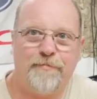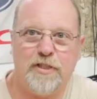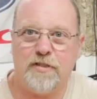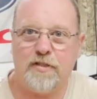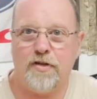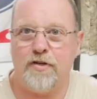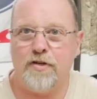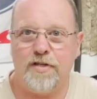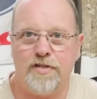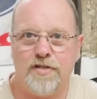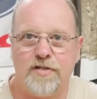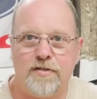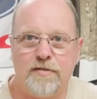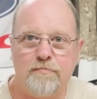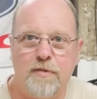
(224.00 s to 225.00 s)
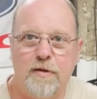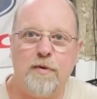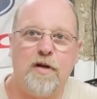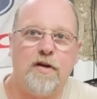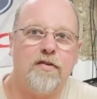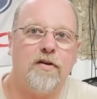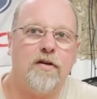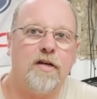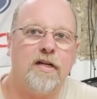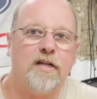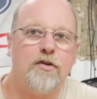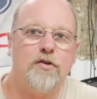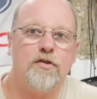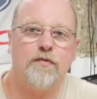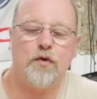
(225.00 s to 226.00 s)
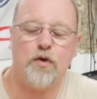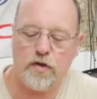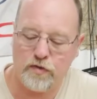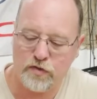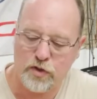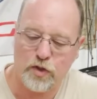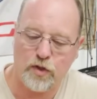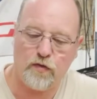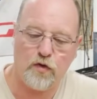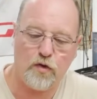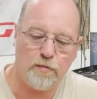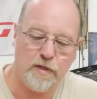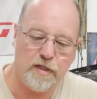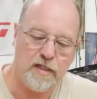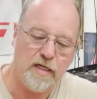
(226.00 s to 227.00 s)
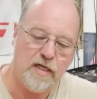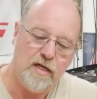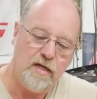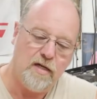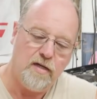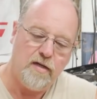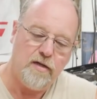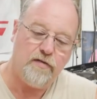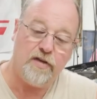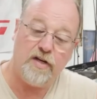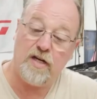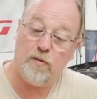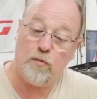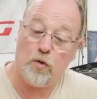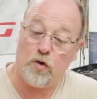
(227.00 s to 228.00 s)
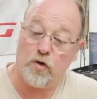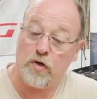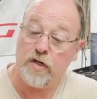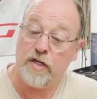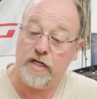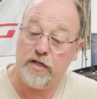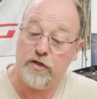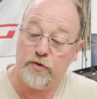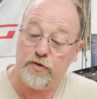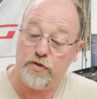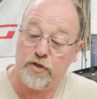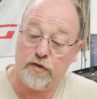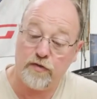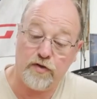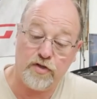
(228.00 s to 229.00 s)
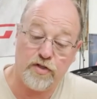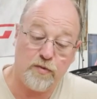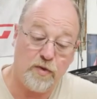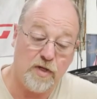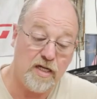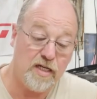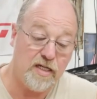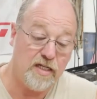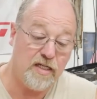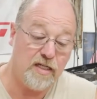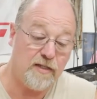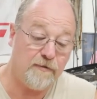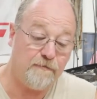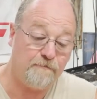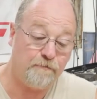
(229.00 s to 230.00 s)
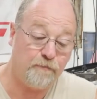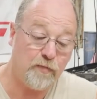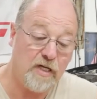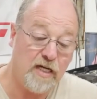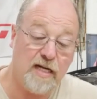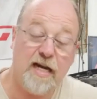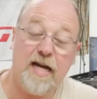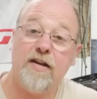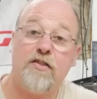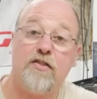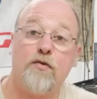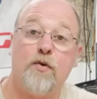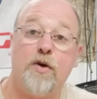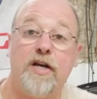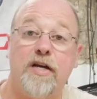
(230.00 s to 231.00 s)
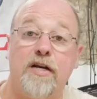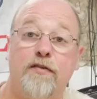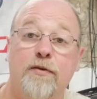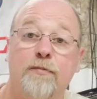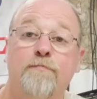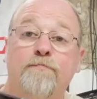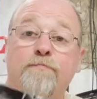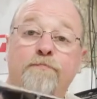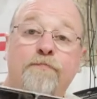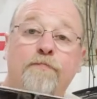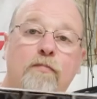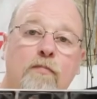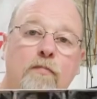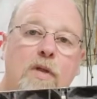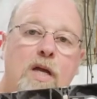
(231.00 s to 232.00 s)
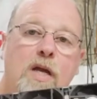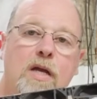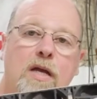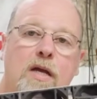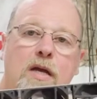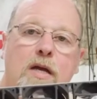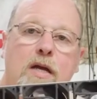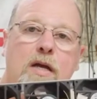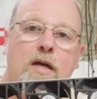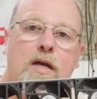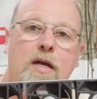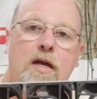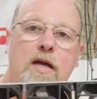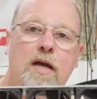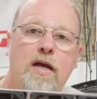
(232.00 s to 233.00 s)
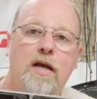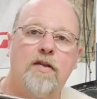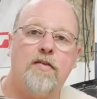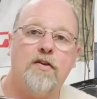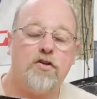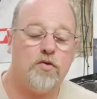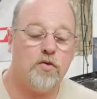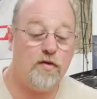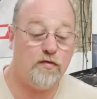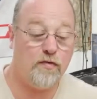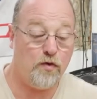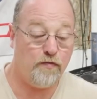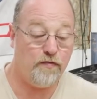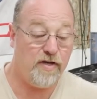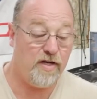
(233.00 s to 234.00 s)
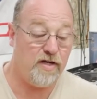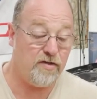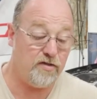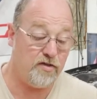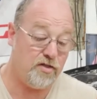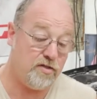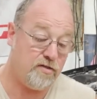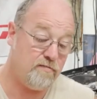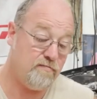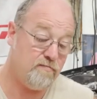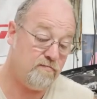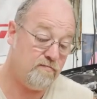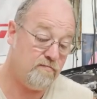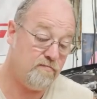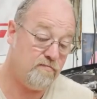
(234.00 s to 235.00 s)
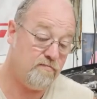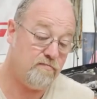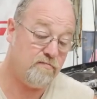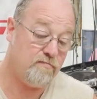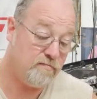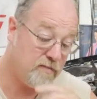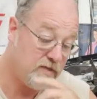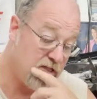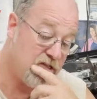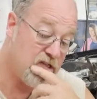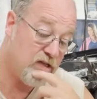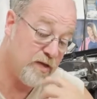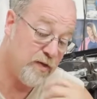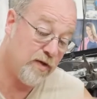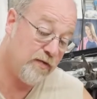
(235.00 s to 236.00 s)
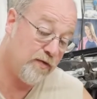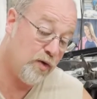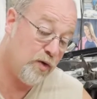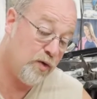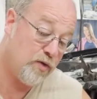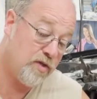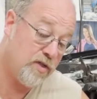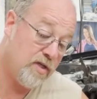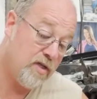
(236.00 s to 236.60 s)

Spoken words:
cause. Maybe I thought I could use them for another server, but they didn't work on any new server. So what I did, I had 3 of them, and they're 12-volt fans. DC 12 volts.